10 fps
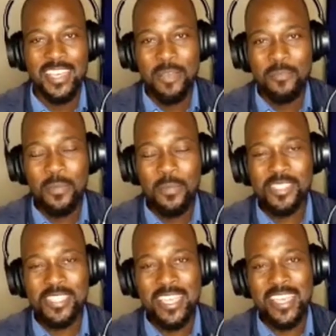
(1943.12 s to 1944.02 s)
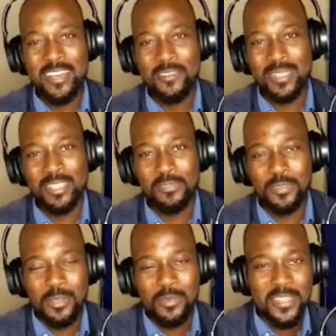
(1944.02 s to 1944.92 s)
People say
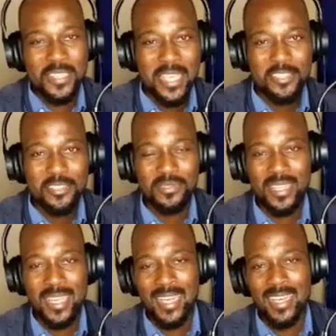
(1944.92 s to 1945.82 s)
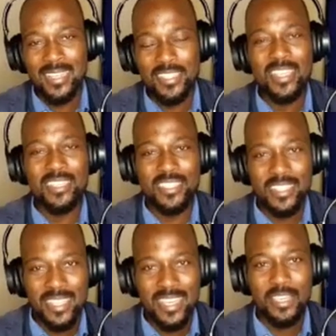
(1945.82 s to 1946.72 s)
wonderful conversations change the
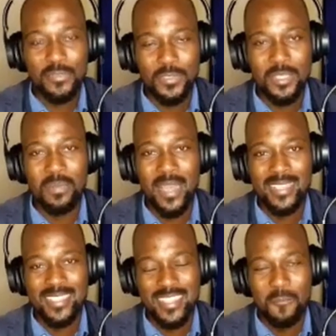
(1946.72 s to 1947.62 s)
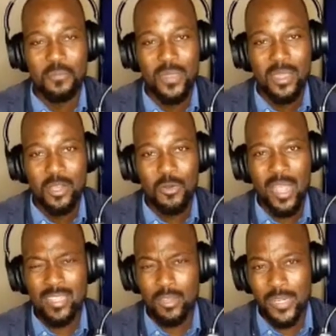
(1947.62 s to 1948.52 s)
day for the best. We
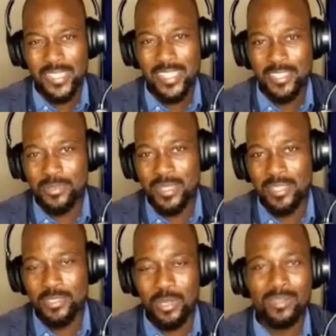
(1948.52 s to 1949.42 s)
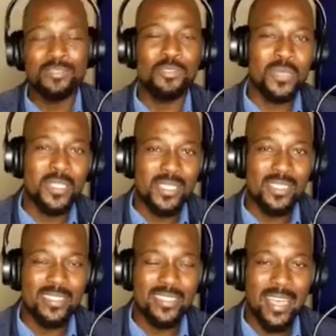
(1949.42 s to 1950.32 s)
had a great day today talking to Mr.
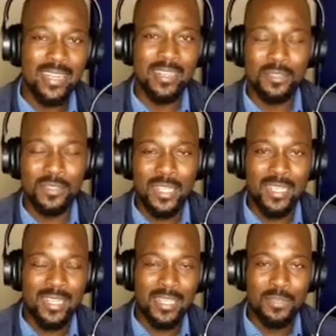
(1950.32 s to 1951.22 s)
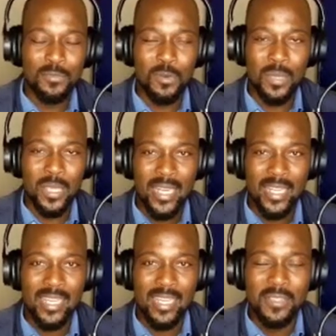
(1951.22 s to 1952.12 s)
Cisterna from
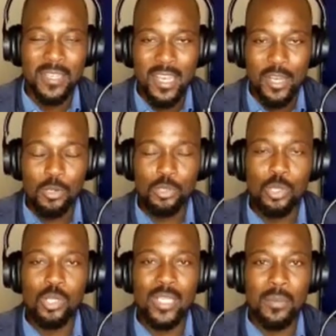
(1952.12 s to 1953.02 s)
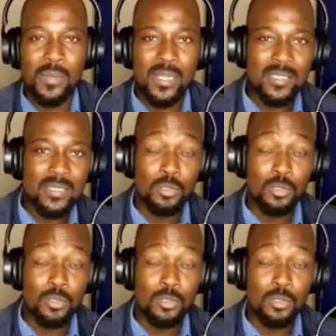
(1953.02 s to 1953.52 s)
Canada, who told us